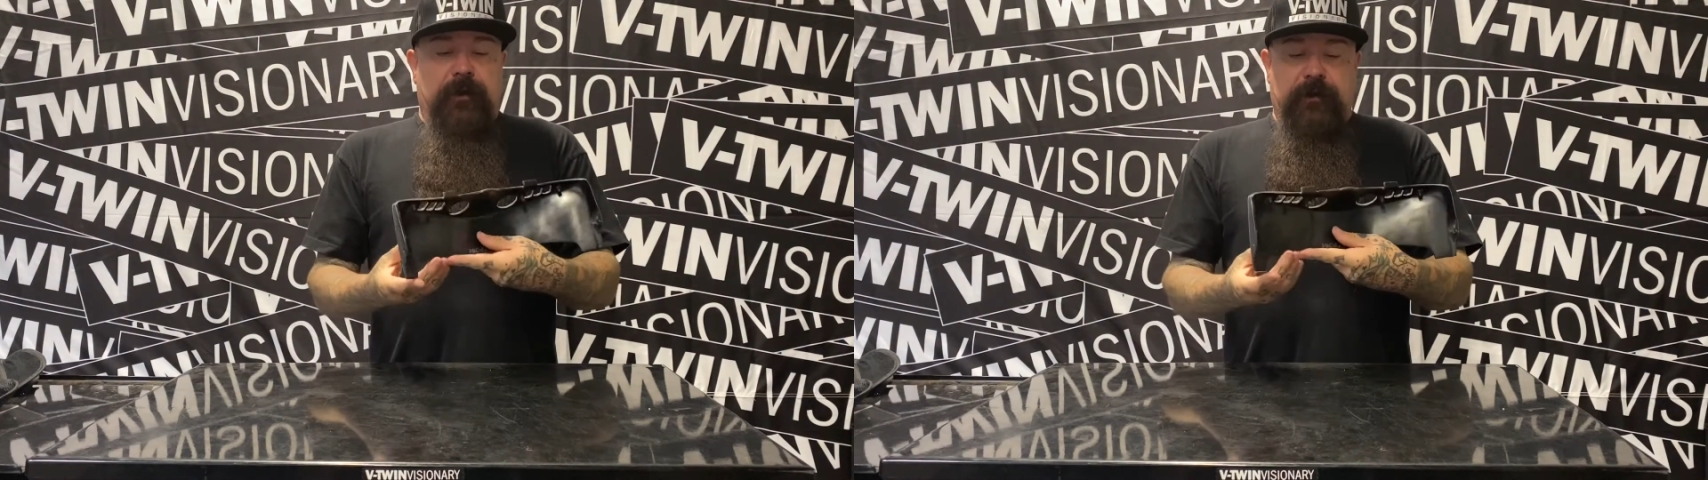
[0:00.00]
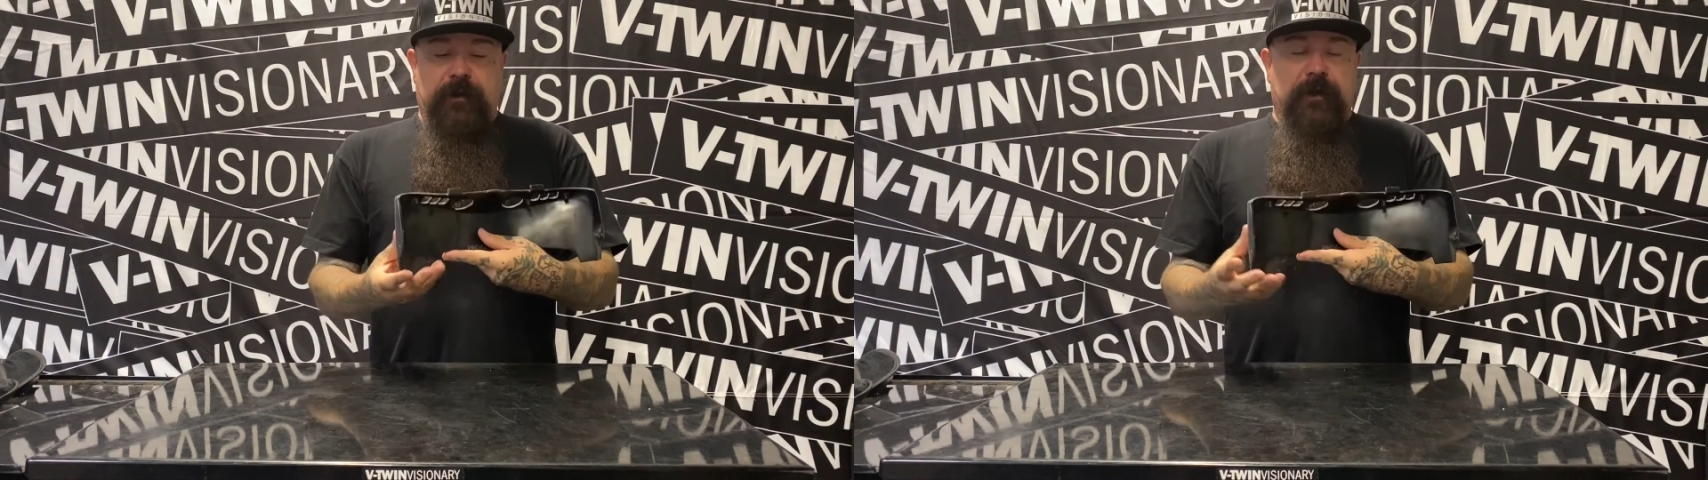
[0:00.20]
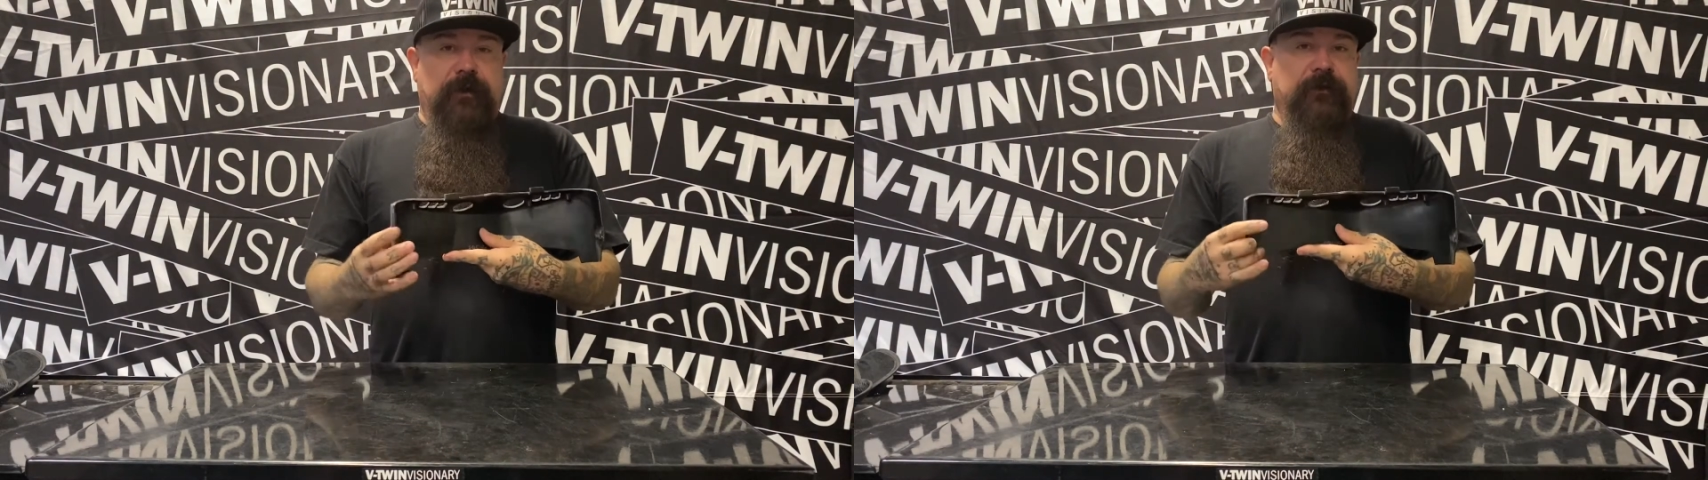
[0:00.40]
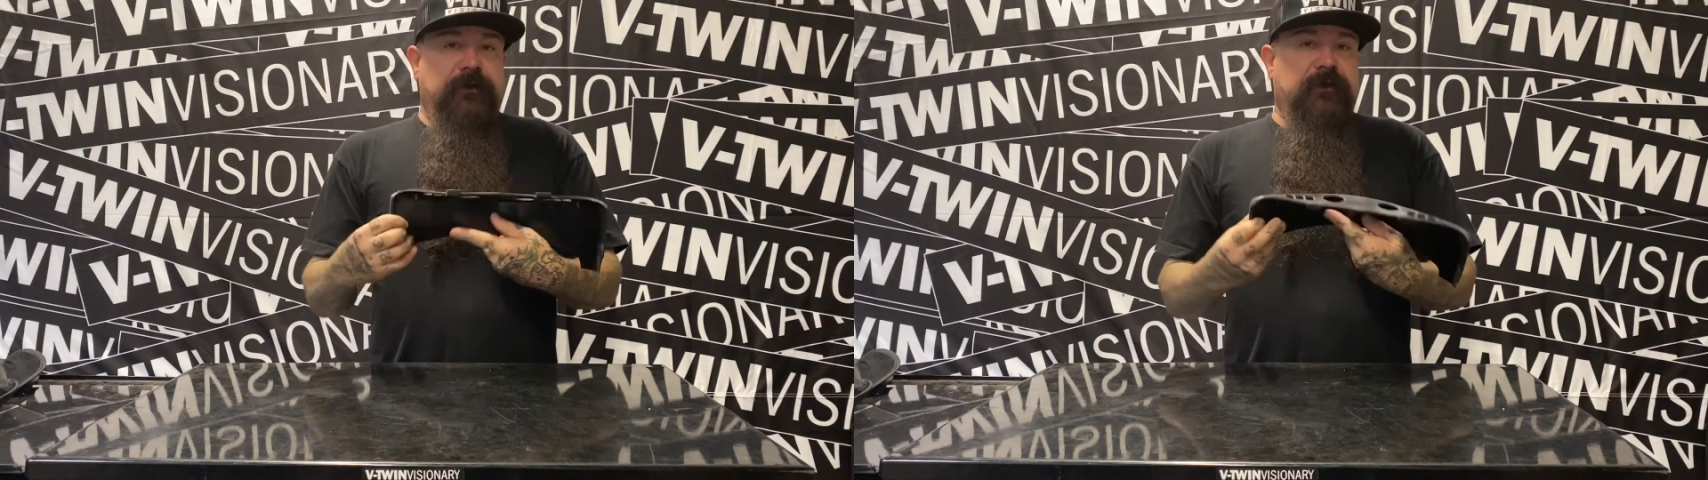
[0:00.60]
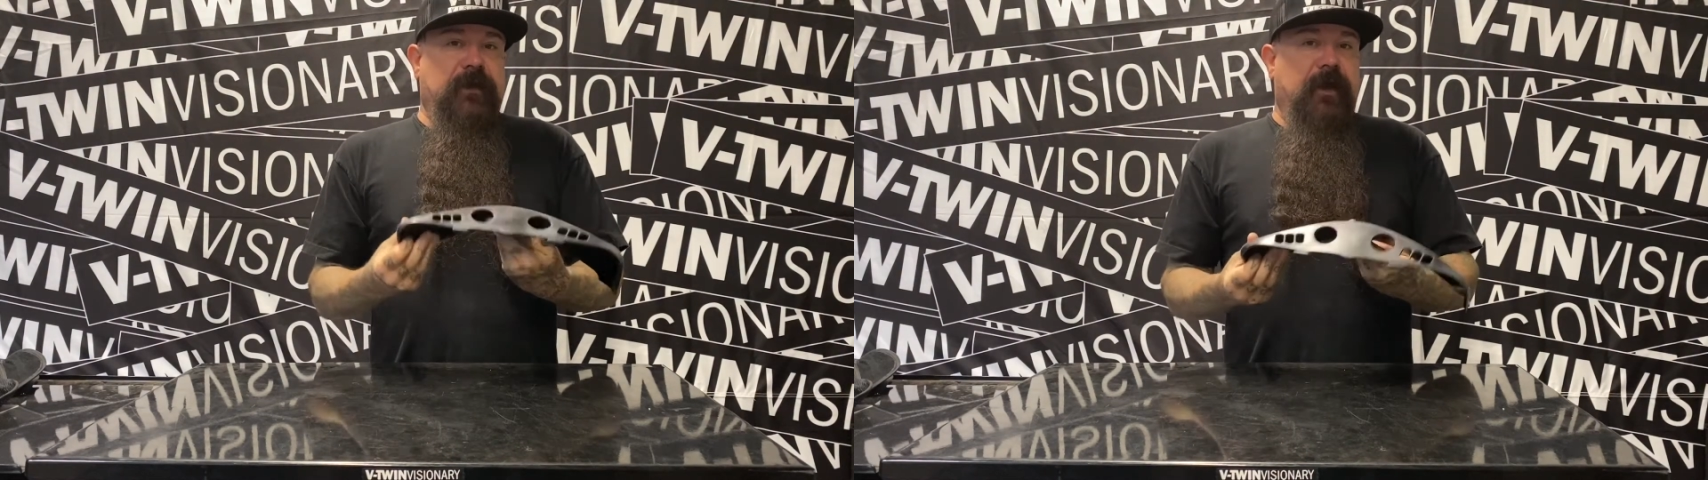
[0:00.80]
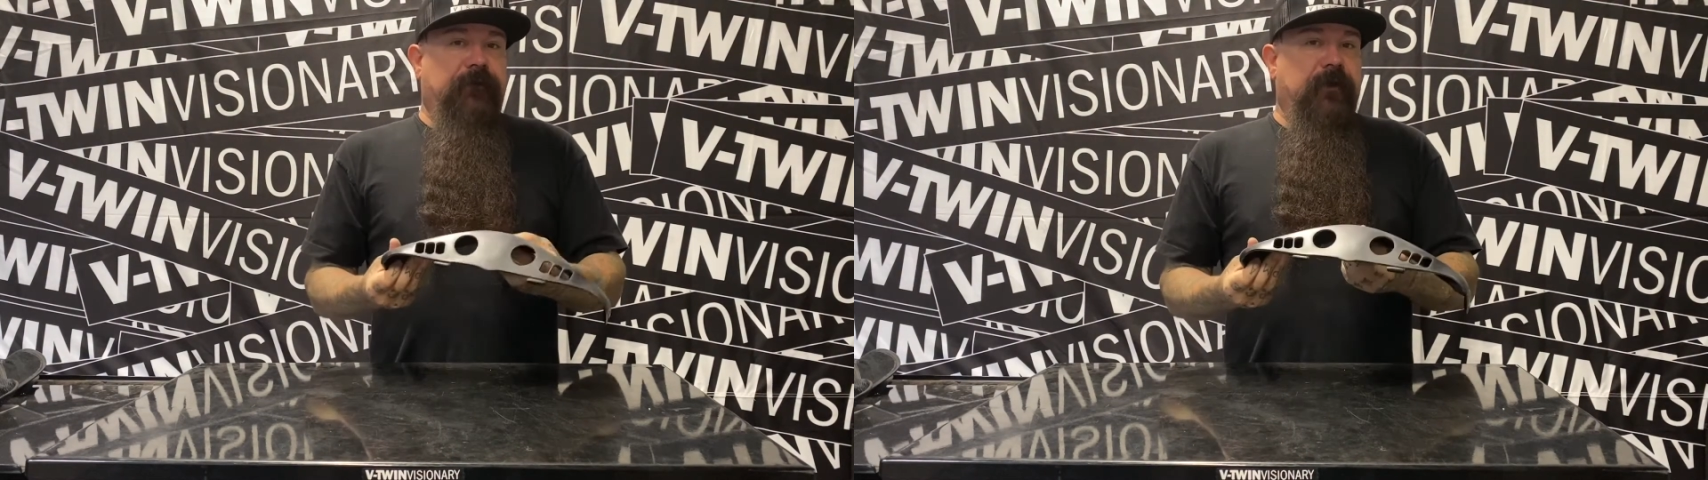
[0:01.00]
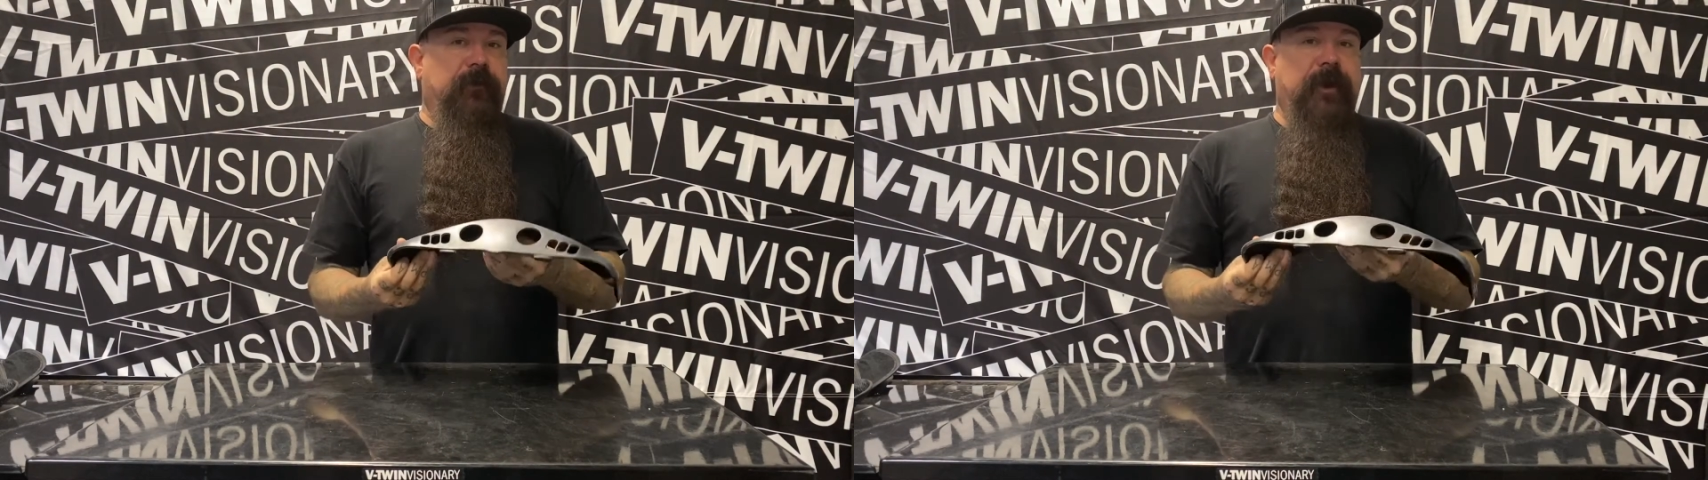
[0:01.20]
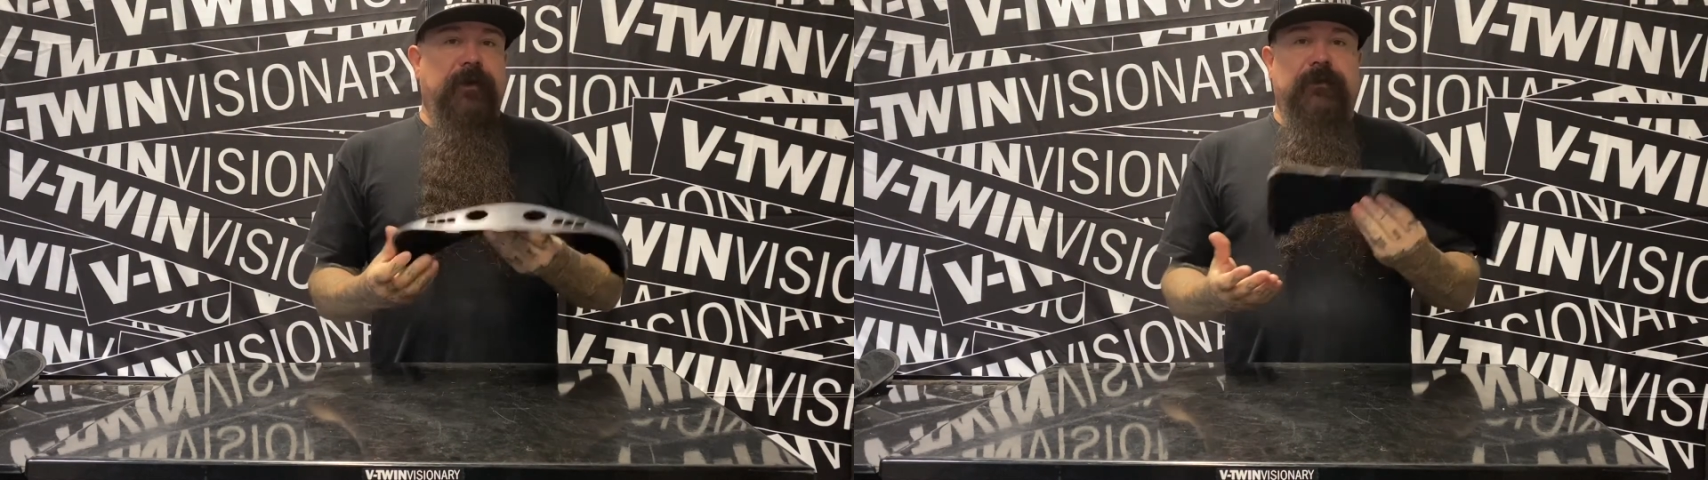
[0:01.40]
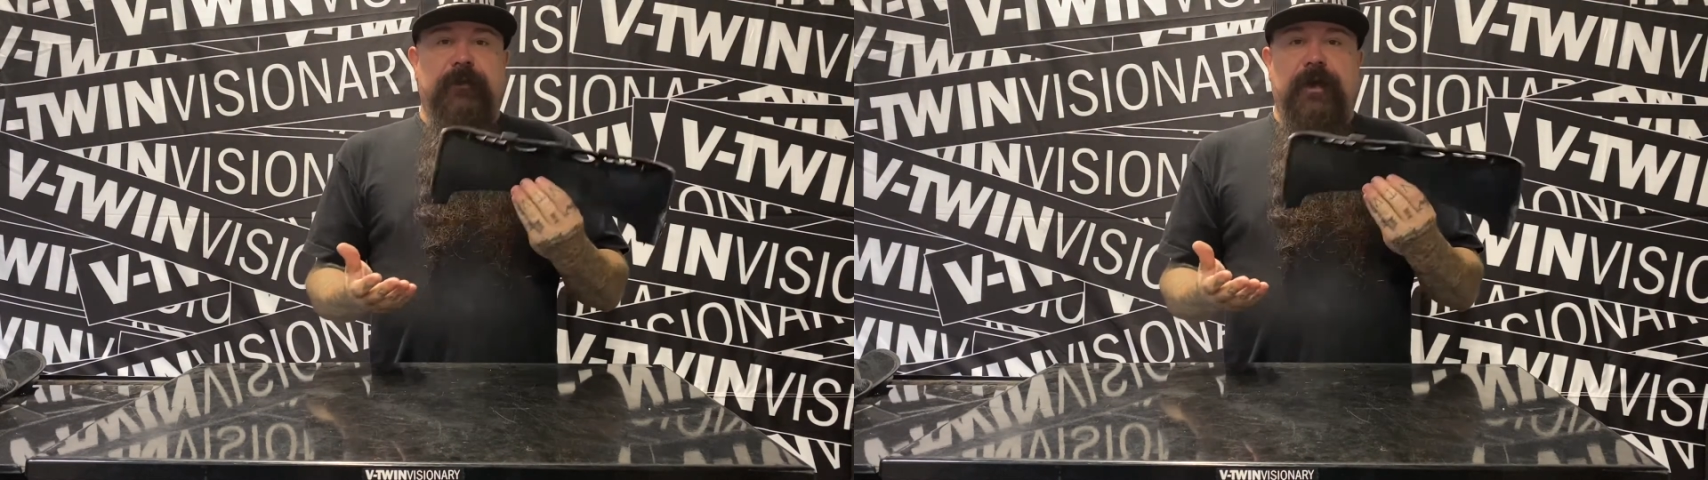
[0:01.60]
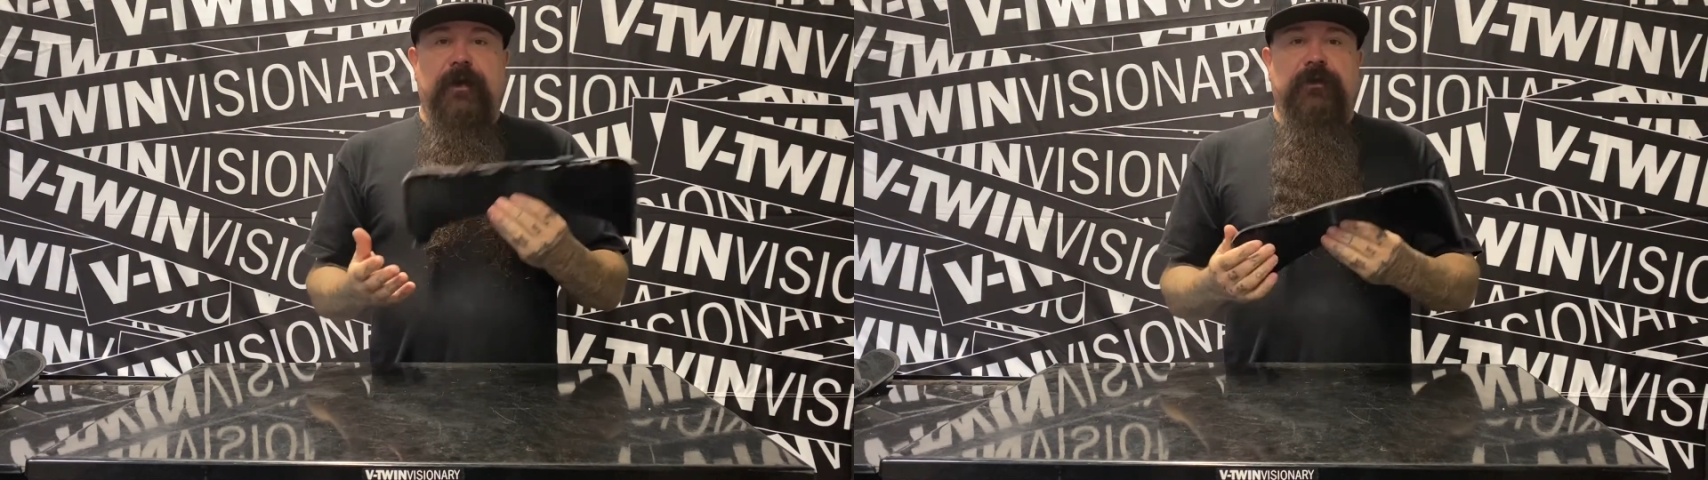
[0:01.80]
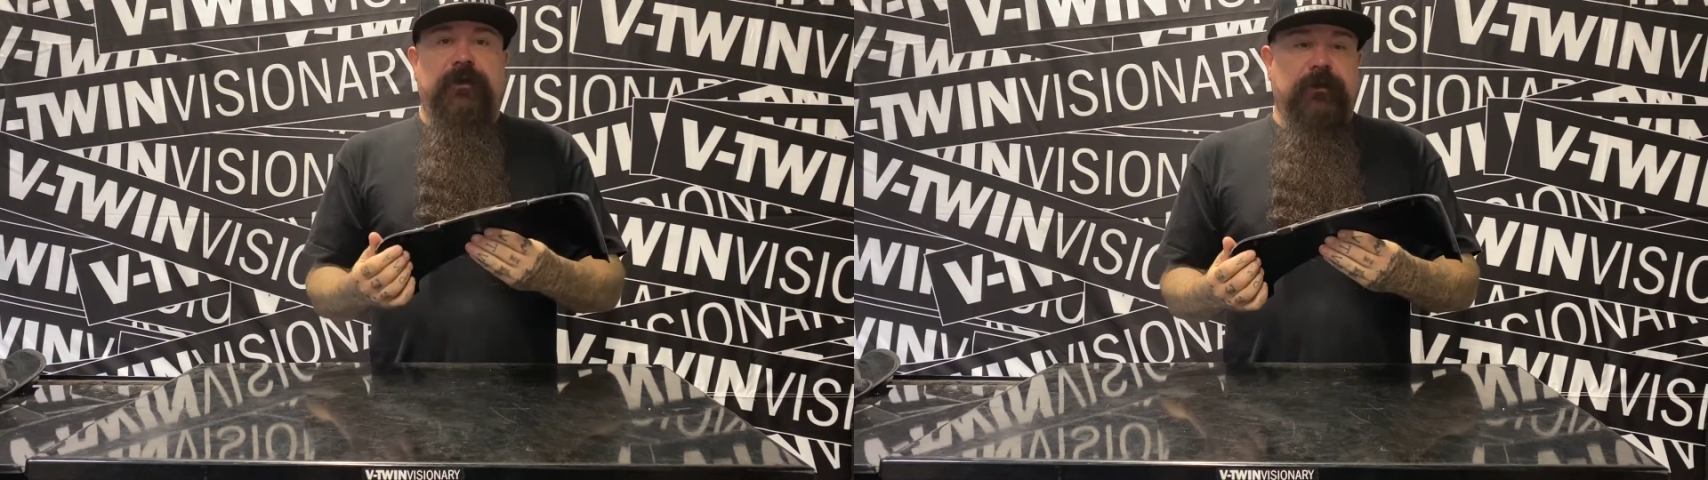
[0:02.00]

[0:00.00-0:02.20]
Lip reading: all you gotta do is scuff it, paint it to match.